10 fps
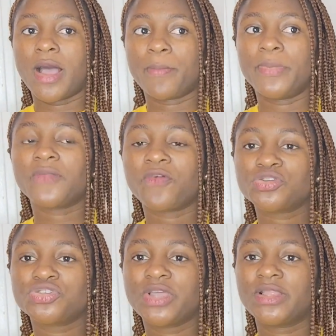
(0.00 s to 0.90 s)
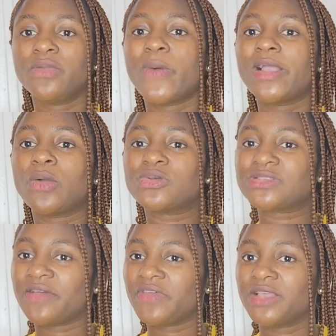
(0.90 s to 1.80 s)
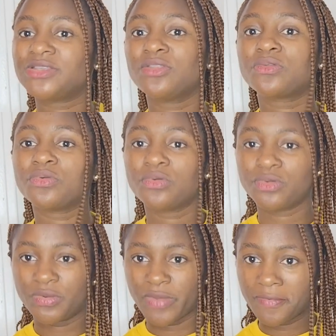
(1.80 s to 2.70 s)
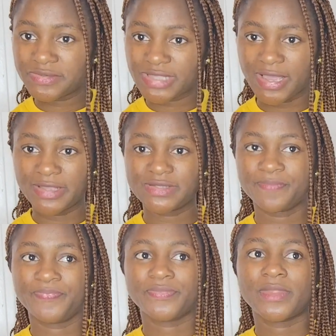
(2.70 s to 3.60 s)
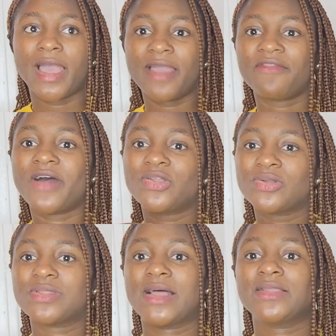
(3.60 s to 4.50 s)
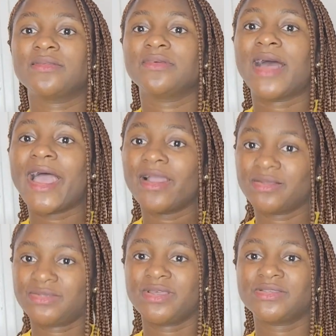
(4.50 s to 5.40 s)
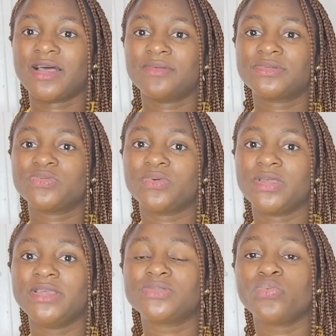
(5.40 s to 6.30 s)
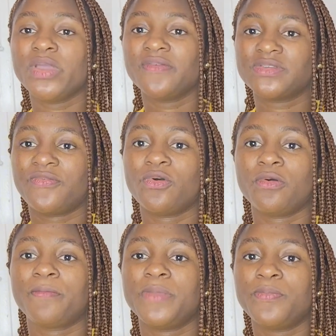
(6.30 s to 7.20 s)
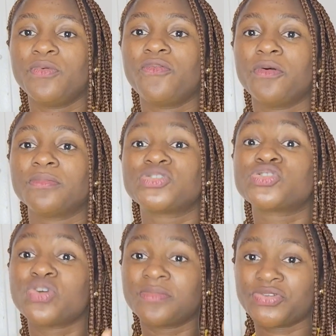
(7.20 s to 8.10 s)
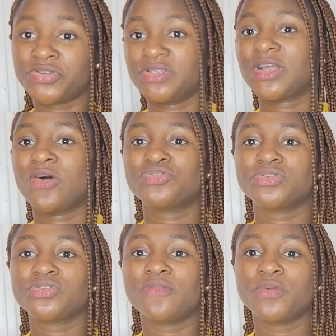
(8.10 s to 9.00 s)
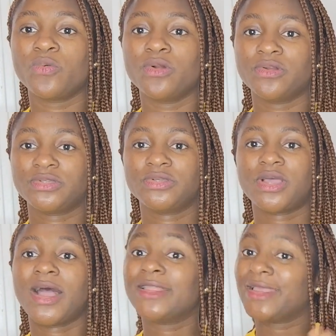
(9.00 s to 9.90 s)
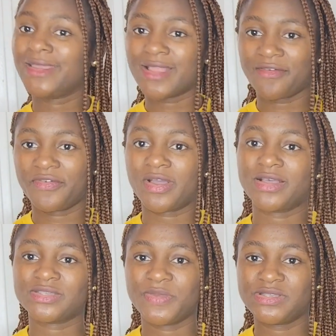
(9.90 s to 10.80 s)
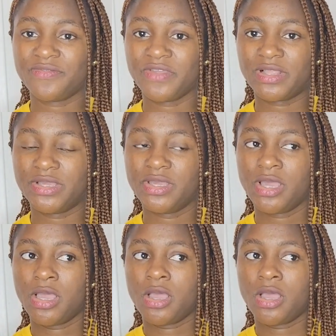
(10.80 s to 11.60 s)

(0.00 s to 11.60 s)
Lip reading: But fortunately, while I was navigating through the website, I found out that Ielts exams is waived for people from some certain countries of the world and in Africa specifically.